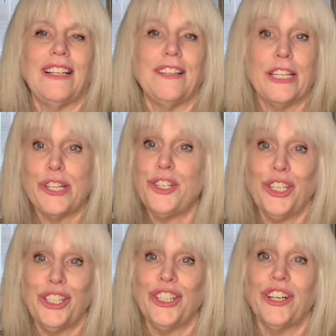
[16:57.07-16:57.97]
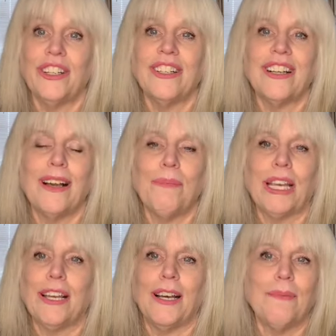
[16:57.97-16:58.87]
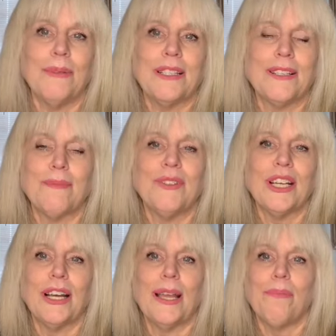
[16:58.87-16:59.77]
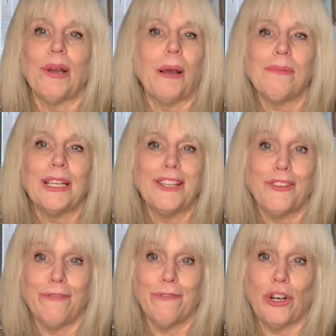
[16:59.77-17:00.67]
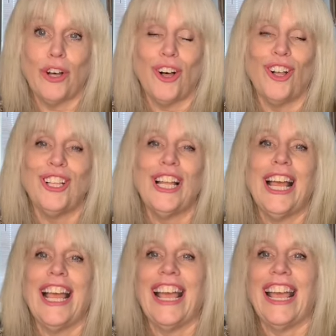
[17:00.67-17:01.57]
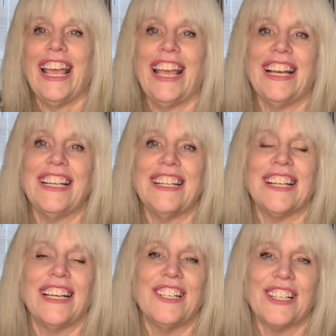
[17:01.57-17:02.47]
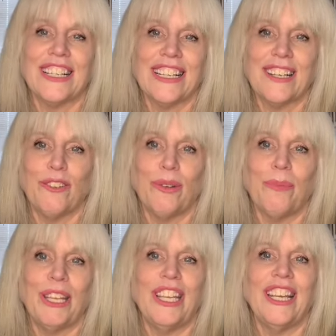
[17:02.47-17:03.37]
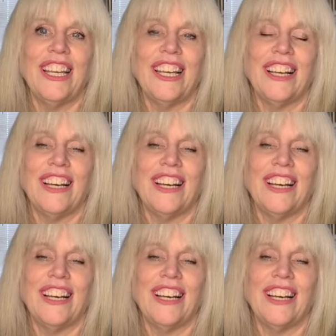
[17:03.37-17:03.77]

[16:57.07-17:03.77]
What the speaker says: this year, coming up sometime probably in the fall. And I just think it would be